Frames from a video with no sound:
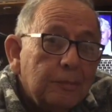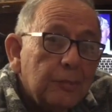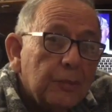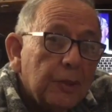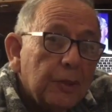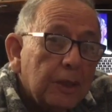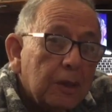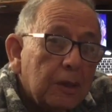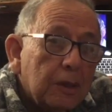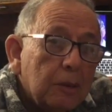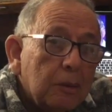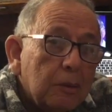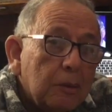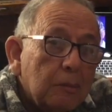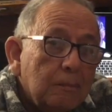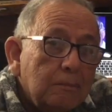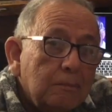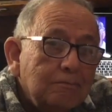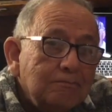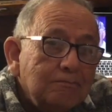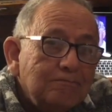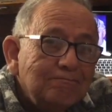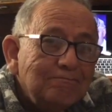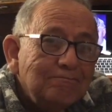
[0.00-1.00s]
thank you.
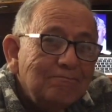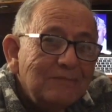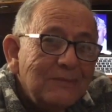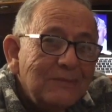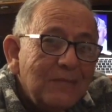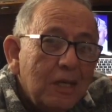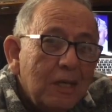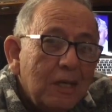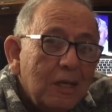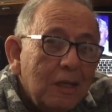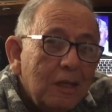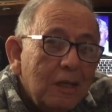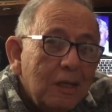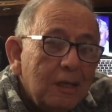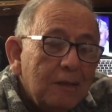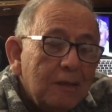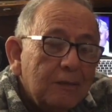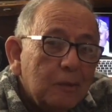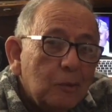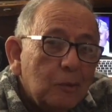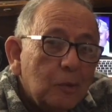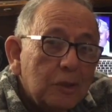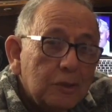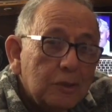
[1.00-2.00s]
If
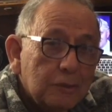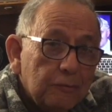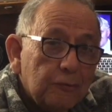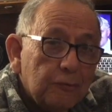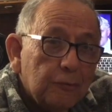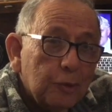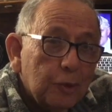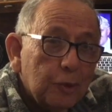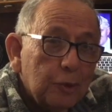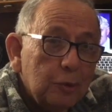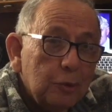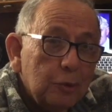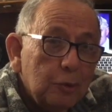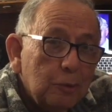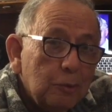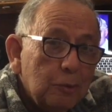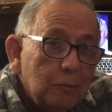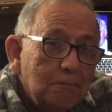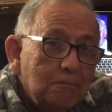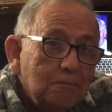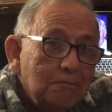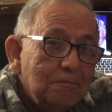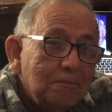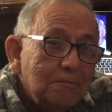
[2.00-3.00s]
it wasn't for you,
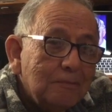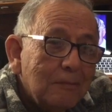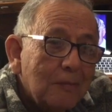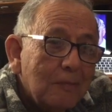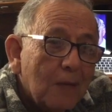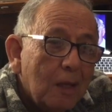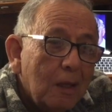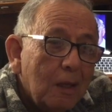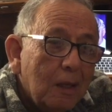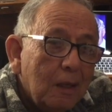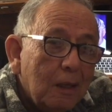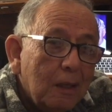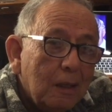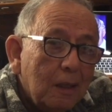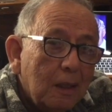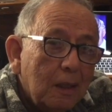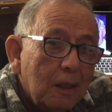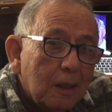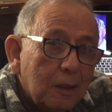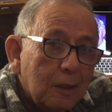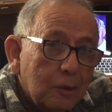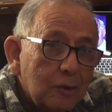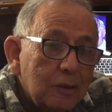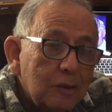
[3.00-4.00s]
uh,
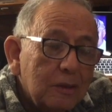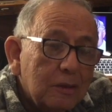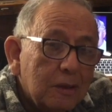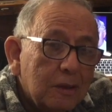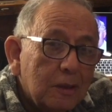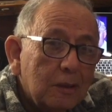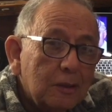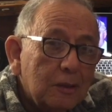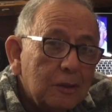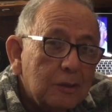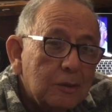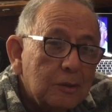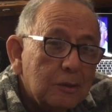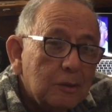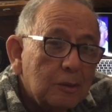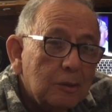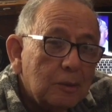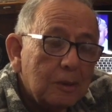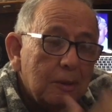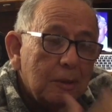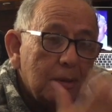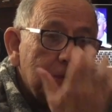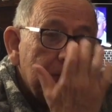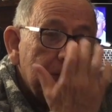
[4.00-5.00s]
I couldn't tell the
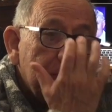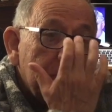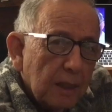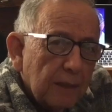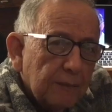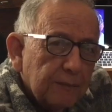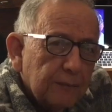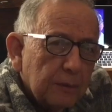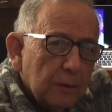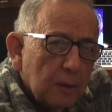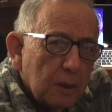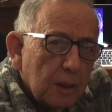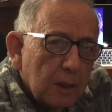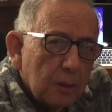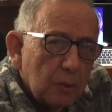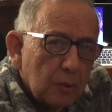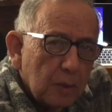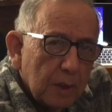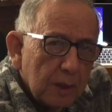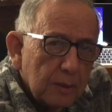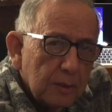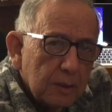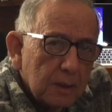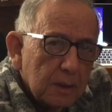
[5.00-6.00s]
story. After I
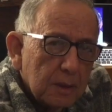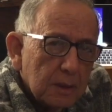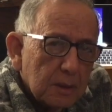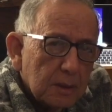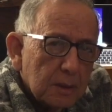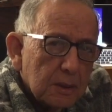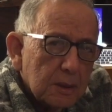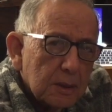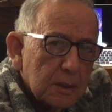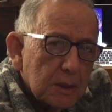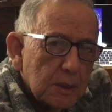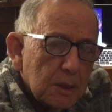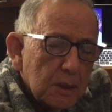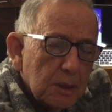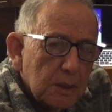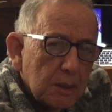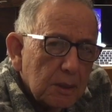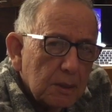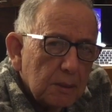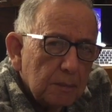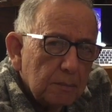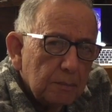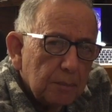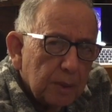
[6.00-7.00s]
read this
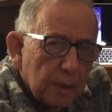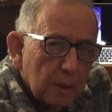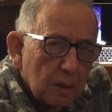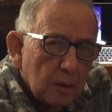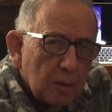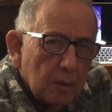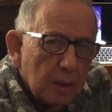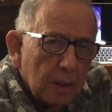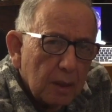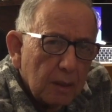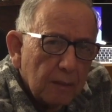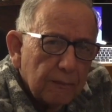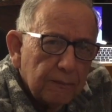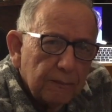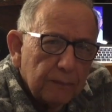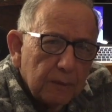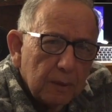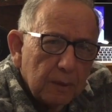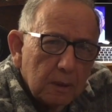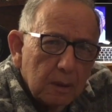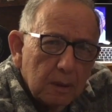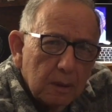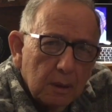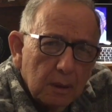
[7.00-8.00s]
paragraph
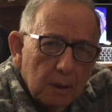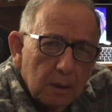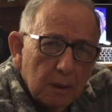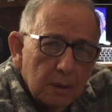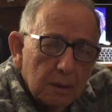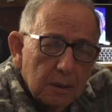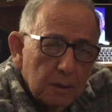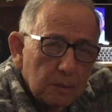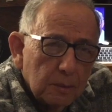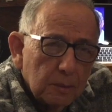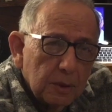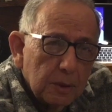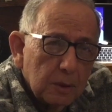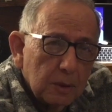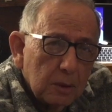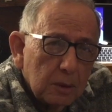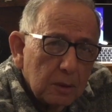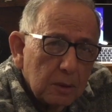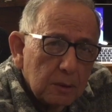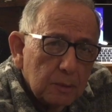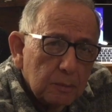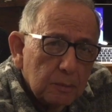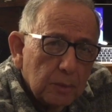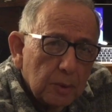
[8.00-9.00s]
in uh, Timothy
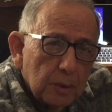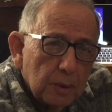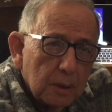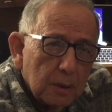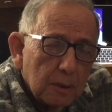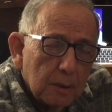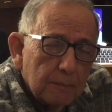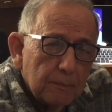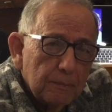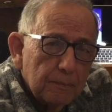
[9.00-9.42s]
Good's book,